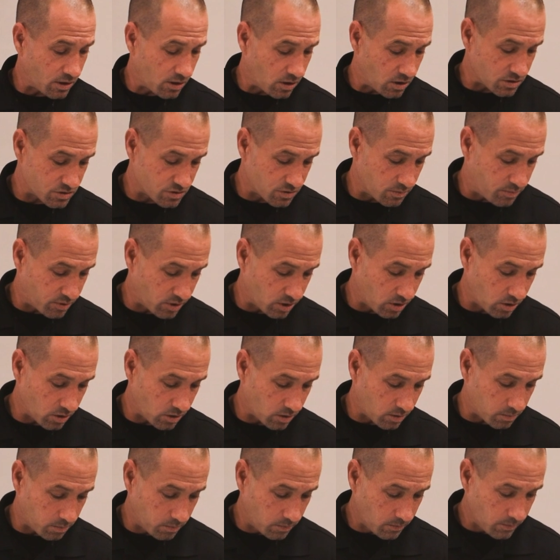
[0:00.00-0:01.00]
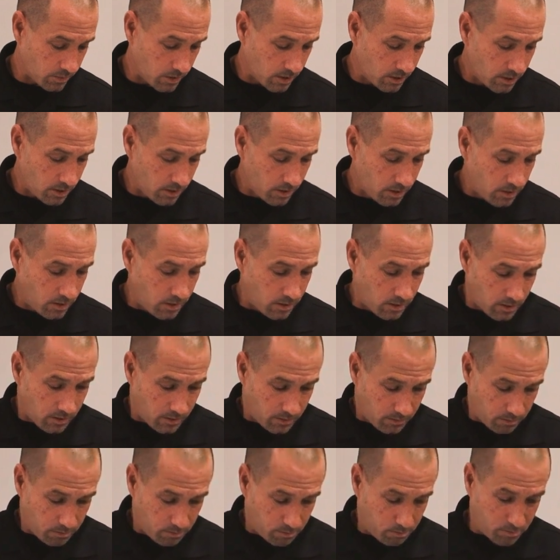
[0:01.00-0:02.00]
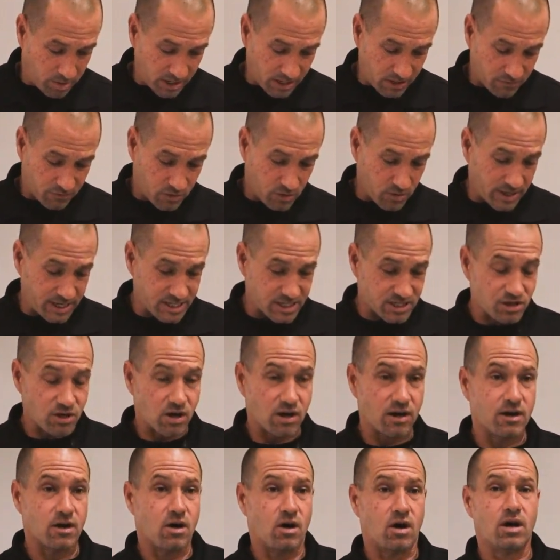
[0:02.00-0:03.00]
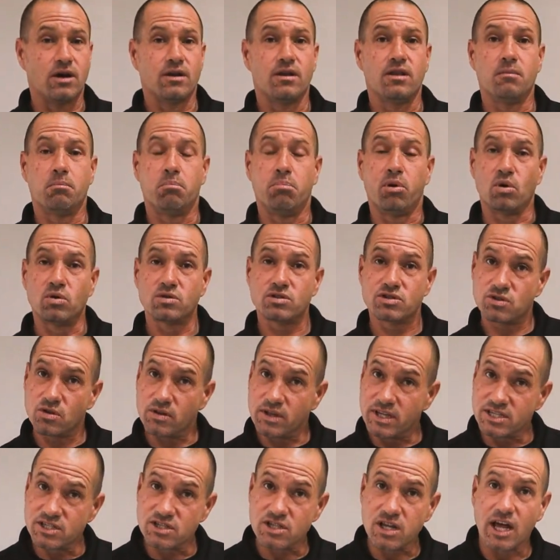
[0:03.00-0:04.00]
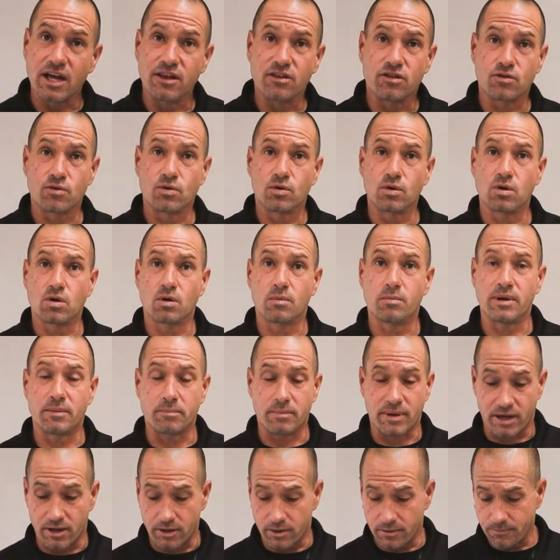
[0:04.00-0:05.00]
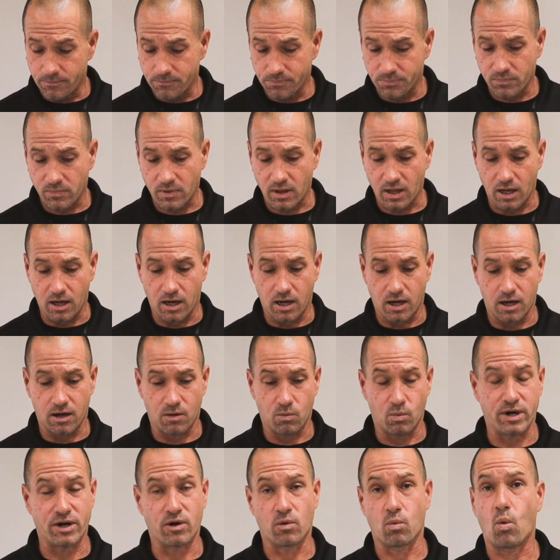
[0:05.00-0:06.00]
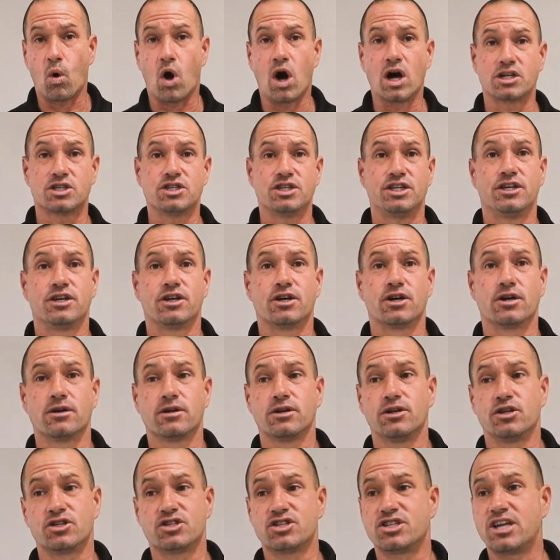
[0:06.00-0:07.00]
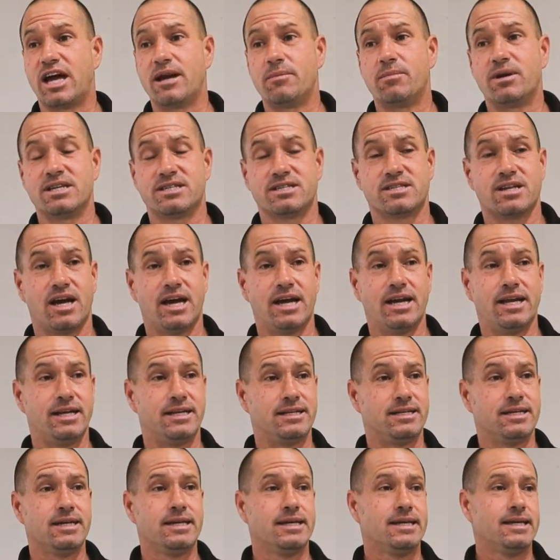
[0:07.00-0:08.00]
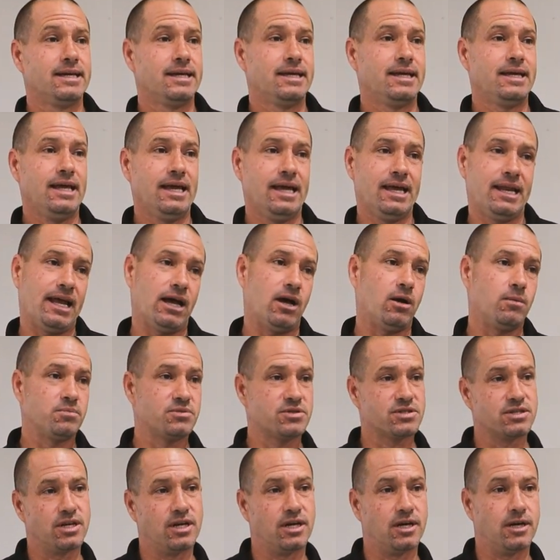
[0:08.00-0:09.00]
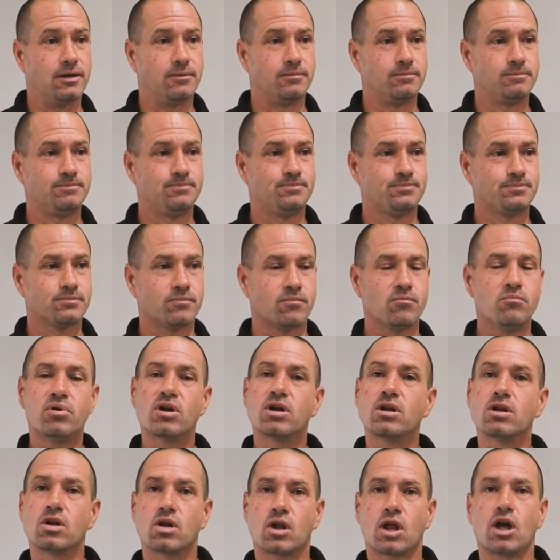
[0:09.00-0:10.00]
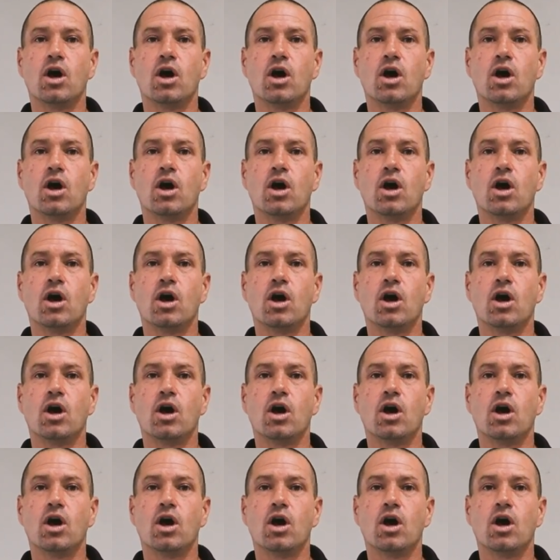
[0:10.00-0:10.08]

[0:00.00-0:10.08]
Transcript: can also put a little bit of grease on, on the bolts so they slide through a little bit better. Uh, when you're washing your, your side by side, it, it helps uh, put a little